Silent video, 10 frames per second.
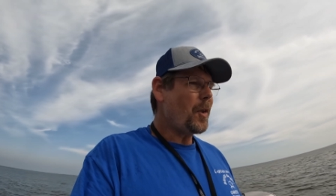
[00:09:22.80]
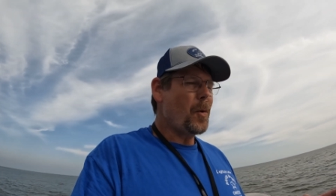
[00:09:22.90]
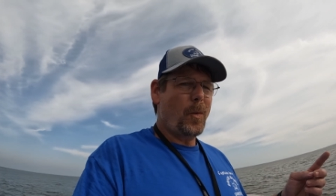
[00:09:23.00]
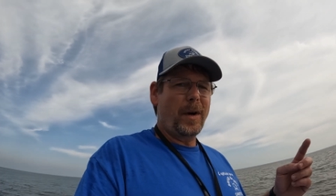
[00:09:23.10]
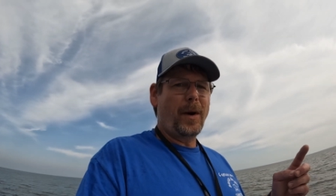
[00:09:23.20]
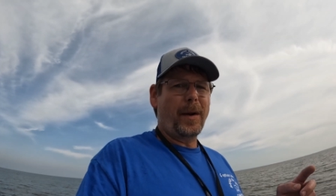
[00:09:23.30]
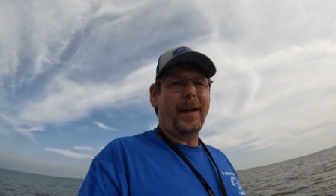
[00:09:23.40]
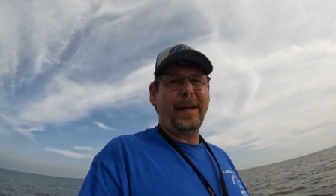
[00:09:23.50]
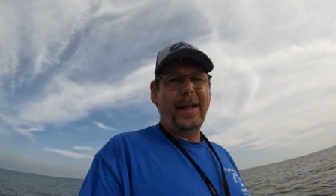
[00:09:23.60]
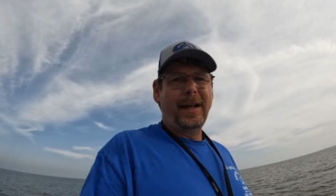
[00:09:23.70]
we're
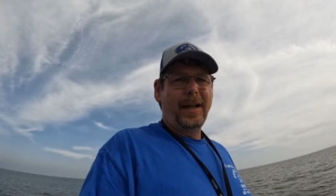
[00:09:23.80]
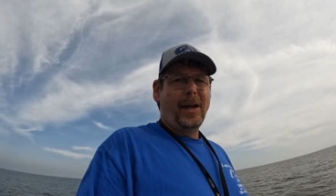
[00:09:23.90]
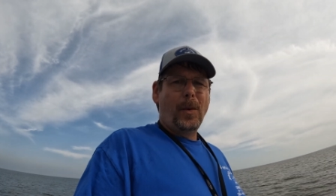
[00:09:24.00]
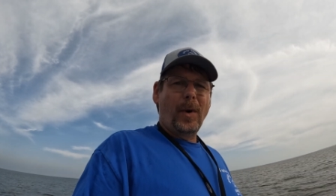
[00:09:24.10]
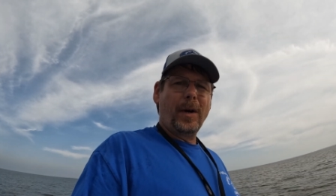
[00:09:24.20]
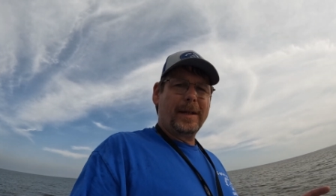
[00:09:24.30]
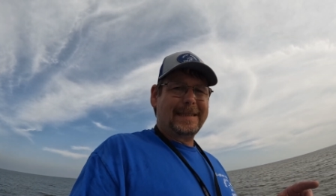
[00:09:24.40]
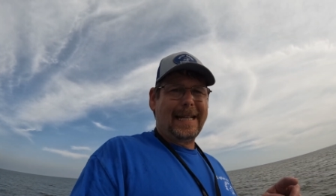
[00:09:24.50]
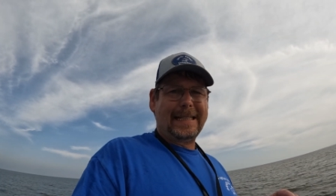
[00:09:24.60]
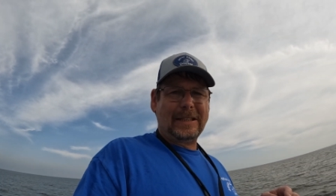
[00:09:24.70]
gonna we're gonna
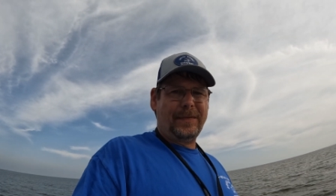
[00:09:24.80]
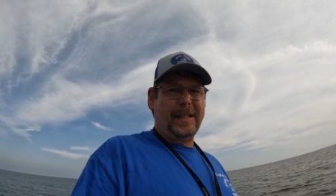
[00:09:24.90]
take this